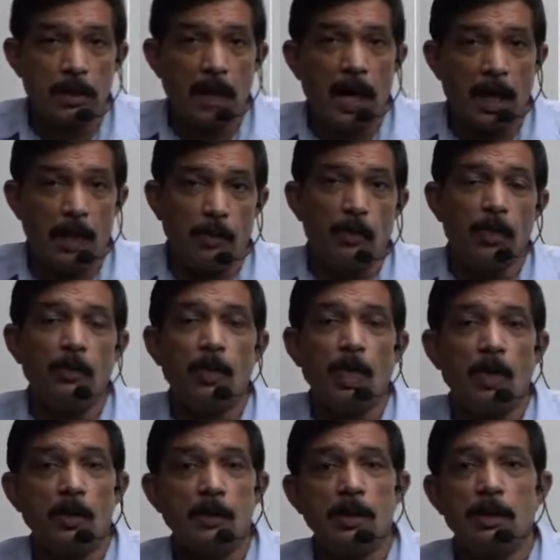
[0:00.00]
animal
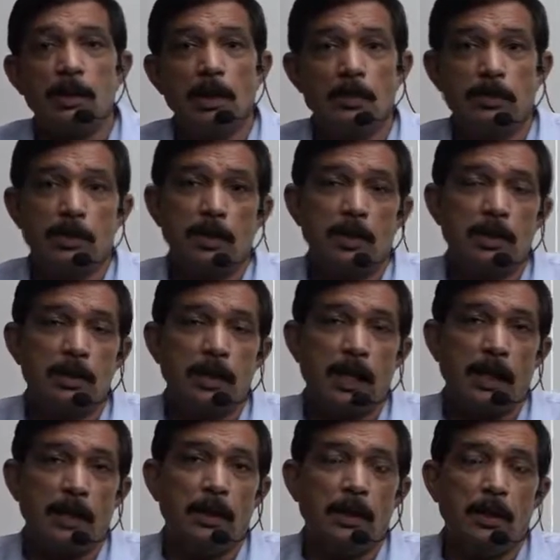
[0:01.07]
because it lives
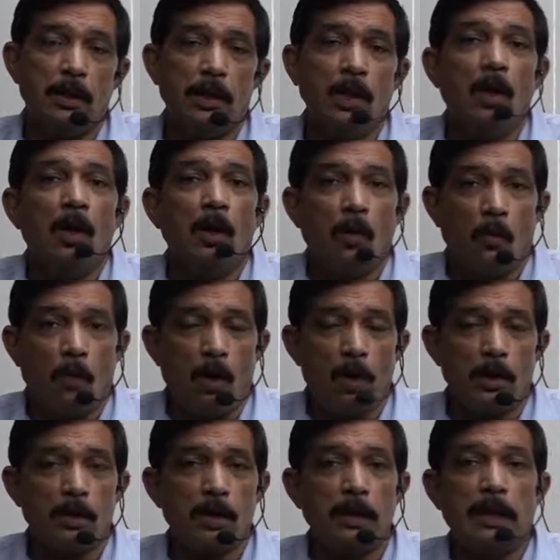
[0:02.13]
inside the water,